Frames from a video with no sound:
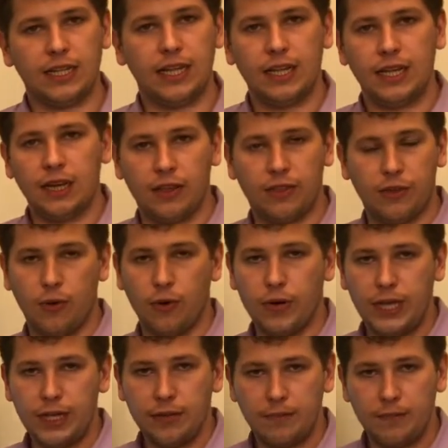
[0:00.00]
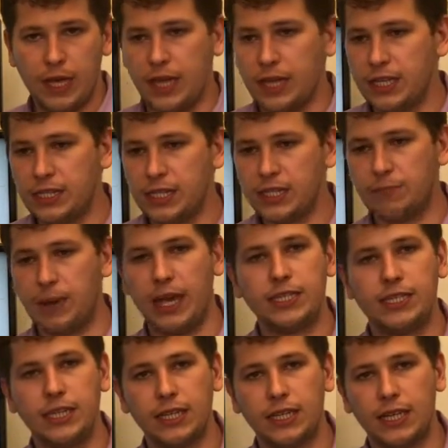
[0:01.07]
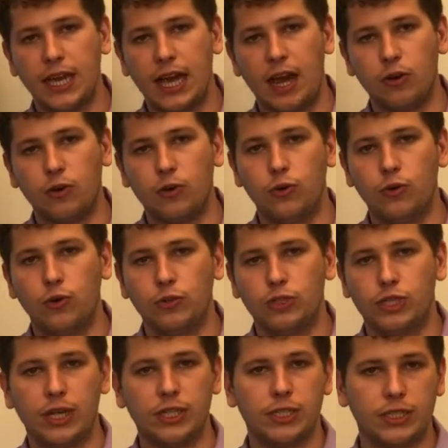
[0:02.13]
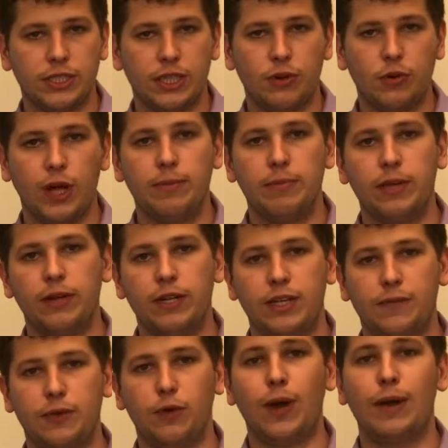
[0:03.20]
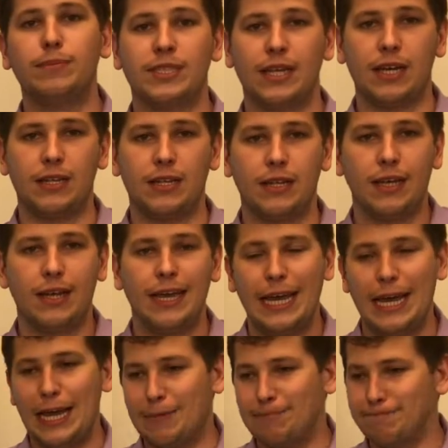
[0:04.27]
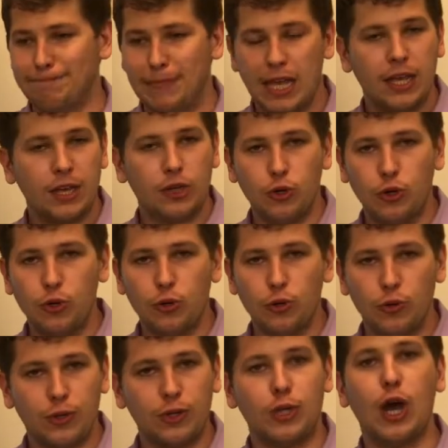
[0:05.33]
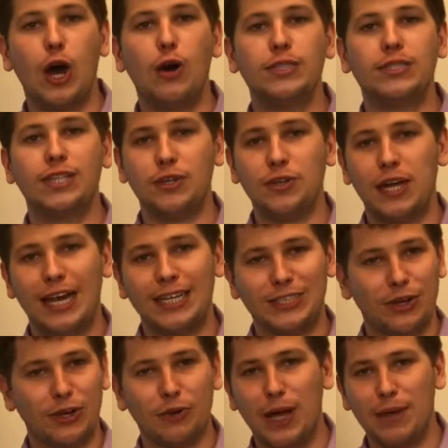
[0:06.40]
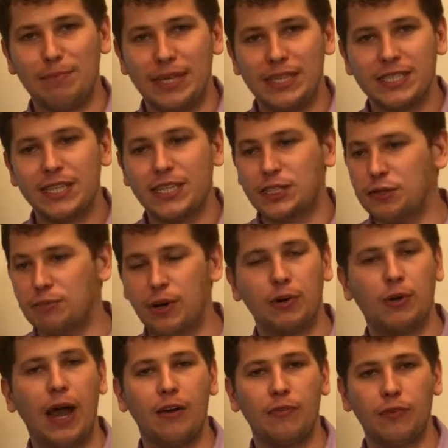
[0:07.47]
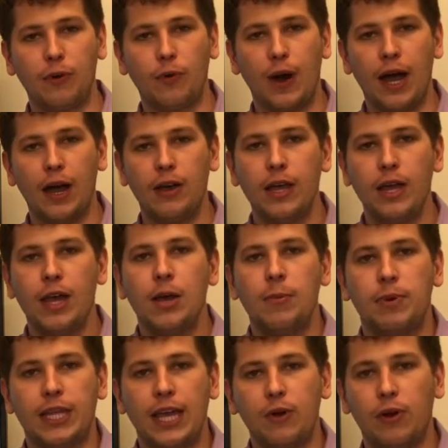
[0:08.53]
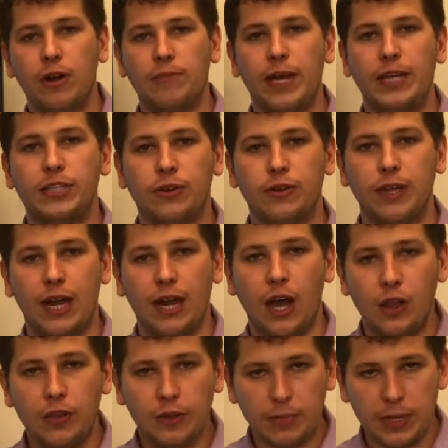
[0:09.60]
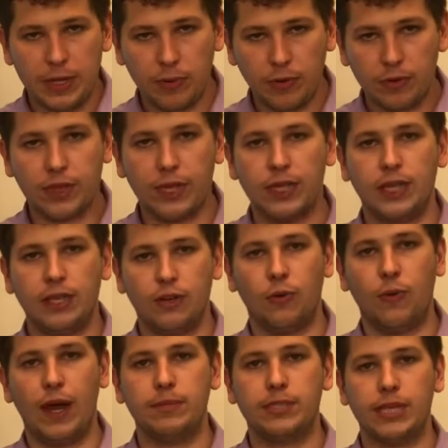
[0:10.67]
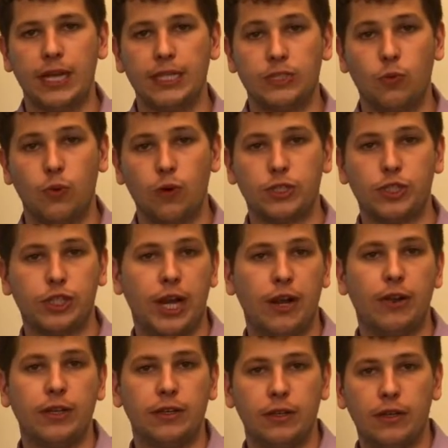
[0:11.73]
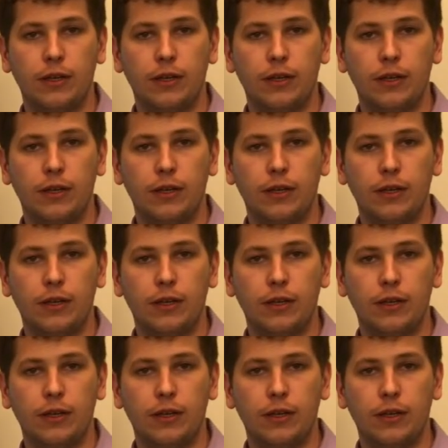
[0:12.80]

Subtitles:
link authority. This is basically how Google judges the credibility of your website. Google knows that you guys are a great business, you've been around for a while, but they want to make sure that other people think that your website's worth sharing.